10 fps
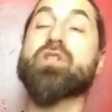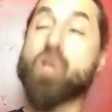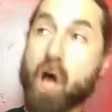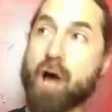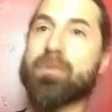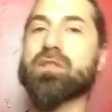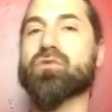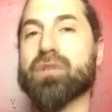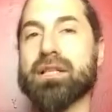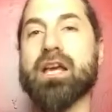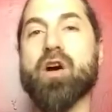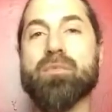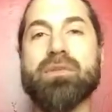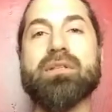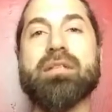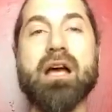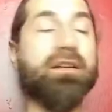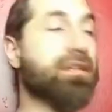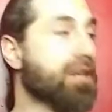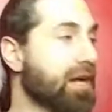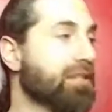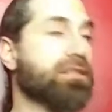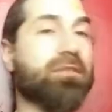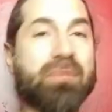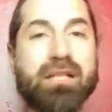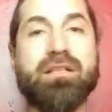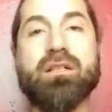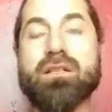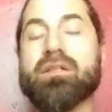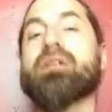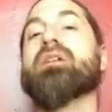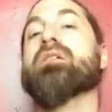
Thomas really helped us out. He got us to meet each other.